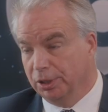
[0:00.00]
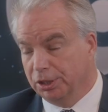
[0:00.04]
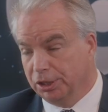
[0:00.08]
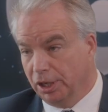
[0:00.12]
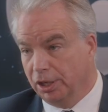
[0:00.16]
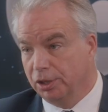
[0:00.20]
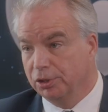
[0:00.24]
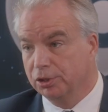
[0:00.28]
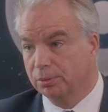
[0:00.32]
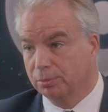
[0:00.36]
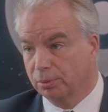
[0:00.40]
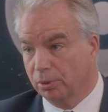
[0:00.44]

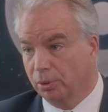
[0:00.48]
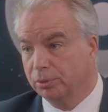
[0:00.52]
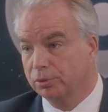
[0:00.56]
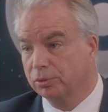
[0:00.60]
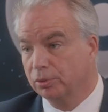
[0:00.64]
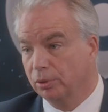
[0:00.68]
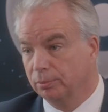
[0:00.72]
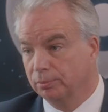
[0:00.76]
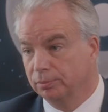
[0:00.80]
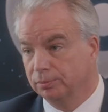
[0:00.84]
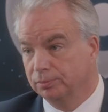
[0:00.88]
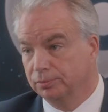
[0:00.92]
change your
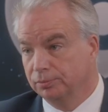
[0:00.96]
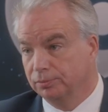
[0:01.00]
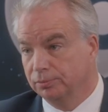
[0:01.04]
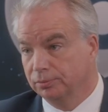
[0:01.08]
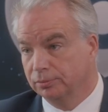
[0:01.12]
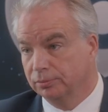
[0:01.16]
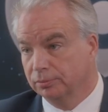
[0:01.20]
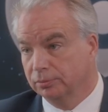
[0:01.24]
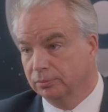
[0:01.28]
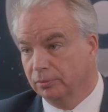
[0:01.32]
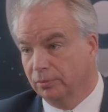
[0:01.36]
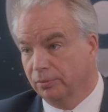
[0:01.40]
prodrome,
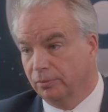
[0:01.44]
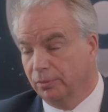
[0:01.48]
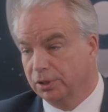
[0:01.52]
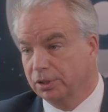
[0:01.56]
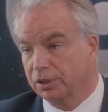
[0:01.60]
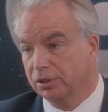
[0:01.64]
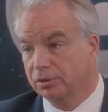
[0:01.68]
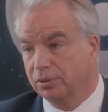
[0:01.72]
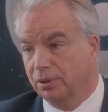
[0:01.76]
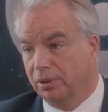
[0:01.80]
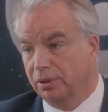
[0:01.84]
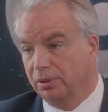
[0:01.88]
which
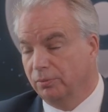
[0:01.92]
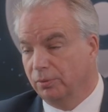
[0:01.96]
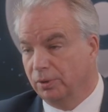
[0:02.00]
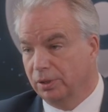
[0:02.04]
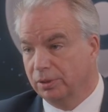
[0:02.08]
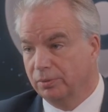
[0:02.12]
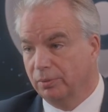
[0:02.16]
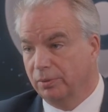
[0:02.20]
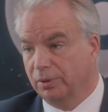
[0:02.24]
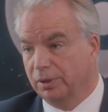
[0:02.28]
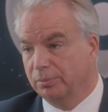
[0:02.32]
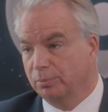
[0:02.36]

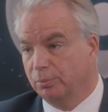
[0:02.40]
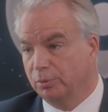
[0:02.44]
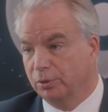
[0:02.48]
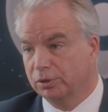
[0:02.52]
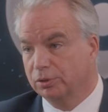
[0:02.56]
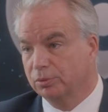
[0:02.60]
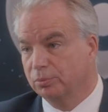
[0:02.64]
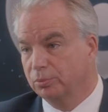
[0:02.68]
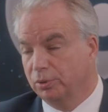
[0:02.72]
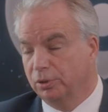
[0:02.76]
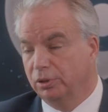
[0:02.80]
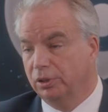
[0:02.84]

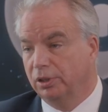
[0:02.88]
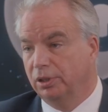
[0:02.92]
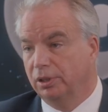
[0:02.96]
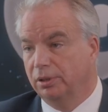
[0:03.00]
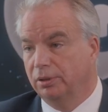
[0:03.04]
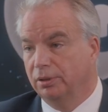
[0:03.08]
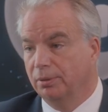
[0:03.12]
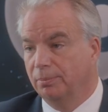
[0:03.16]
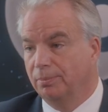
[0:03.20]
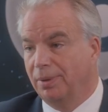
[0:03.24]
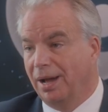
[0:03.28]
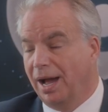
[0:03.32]
puts really
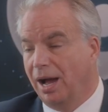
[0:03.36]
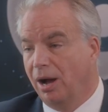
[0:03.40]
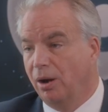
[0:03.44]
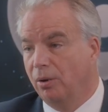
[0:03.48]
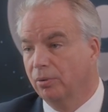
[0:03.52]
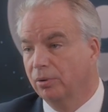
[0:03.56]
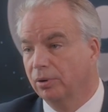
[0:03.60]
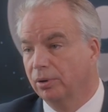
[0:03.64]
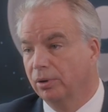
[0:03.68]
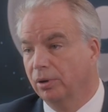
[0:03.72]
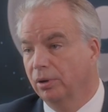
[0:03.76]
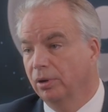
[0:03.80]
the
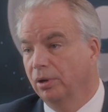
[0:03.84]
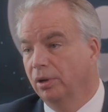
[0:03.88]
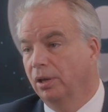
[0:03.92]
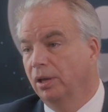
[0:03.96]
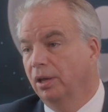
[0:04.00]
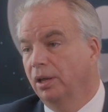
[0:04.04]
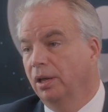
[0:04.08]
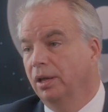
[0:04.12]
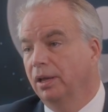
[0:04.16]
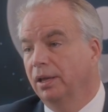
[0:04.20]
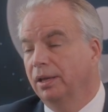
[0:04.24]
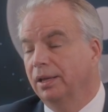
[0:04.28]
power
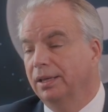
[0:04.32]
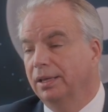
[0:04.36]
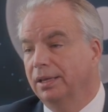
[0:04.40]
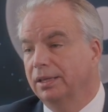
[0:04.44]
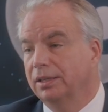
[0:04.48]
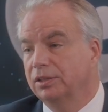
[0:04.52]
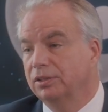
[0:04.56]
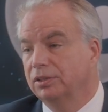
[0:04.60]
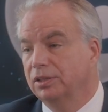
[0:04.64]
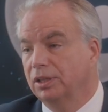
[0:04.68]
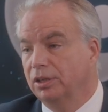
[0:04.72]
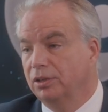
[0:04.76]

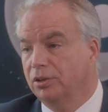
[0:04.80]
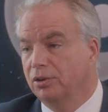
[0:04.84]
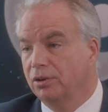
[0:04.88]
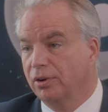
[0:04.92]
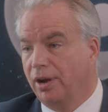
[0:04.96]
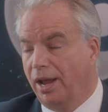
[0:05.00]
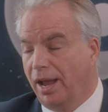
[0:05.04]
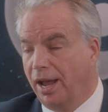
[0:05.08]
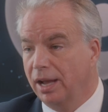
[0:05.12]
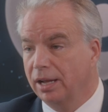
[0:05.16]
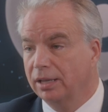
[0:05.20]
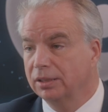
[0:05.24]
is in your
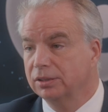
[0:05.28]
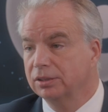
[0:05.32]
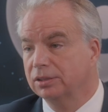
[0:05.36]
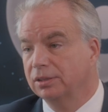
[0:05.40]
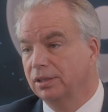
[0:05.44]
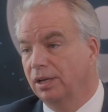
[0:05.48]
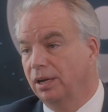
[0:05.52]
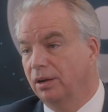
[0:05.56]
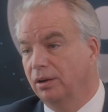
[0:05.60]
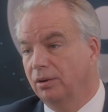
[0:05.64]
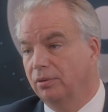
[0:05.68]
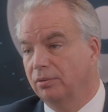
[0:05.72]
hands
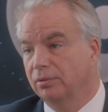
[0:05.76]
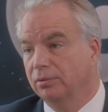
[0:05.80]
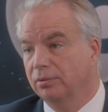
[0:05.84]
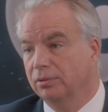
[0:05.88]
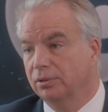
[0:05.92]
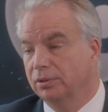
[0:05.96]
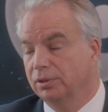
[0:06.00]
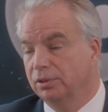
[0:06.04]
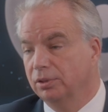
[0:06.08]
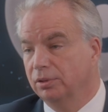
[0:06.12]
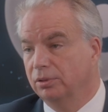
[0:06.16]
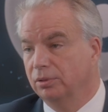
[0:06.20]
now
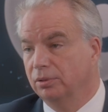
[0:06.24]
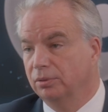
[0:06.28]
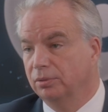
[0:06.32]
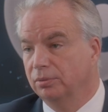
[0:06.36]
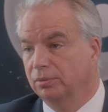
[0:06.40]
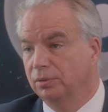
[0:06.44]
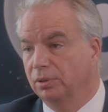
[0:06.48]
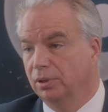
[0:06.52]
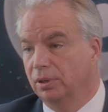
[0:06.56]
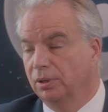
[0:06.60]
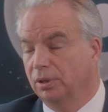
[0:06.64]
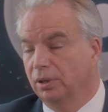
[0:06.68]

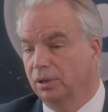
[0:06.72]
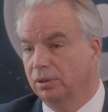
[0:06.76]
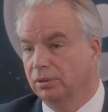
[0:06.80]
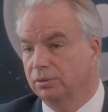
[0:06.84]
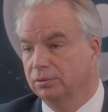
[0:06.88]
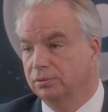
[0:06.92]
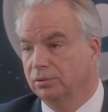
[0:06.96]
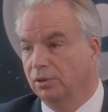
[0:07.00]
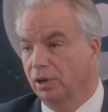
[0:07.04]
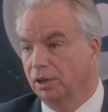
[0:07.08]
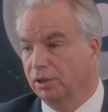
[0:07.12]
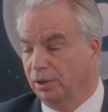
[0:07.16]
to
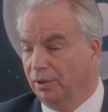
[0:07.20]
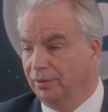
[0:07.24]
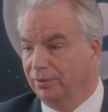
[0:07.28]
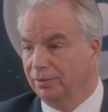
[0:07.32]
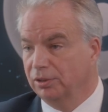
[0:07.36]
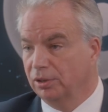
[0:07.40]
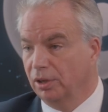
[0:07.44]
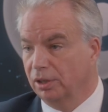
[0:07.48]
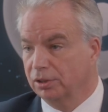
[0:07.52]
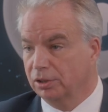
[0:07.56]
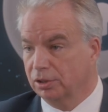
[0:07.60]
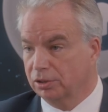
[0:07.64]

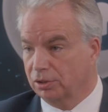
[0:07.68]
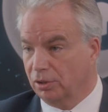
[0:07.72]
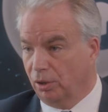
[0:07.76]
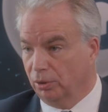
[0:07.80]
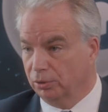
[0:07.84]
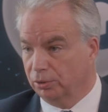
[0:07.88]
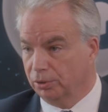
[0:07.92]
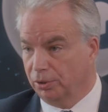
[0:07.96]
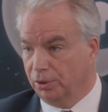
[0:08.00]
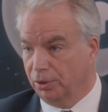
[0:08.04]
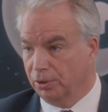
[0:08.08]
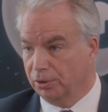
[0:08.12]
not just
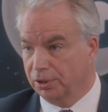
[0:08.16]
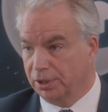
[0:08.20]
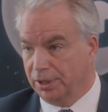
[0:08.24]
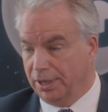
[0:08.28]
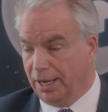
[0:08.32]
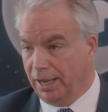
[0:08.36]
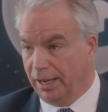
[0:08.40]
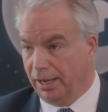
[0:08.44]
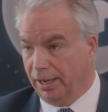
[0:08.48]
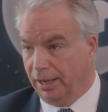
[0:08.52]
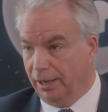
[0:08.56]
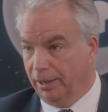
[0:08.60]
alter your
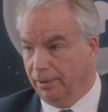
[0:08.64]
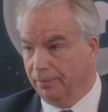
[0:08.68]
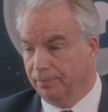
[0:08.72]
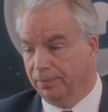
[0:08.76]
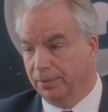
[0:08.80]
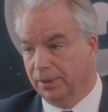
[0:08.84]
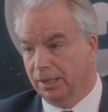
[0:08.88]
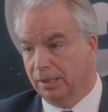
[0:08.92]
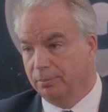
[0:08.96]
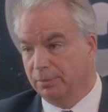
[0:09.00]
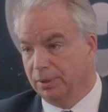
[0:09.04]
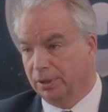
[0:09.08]
today,
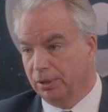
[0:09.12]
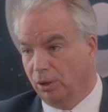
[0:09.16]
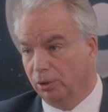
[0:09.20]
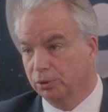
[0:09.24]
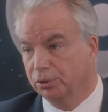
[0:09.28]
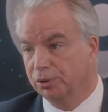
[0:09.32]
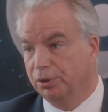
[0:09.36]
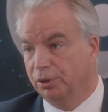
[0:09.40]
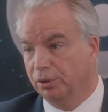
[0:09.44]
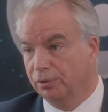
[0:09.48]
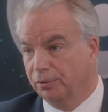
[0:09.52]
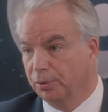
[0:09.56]
but
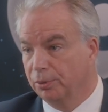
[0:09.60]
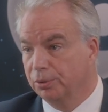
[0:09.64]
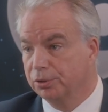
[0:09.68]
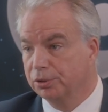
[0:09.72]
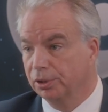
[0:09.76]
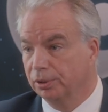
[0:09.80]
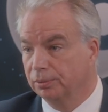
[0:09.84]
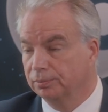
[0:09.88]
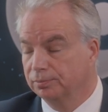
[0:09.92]
alter your future.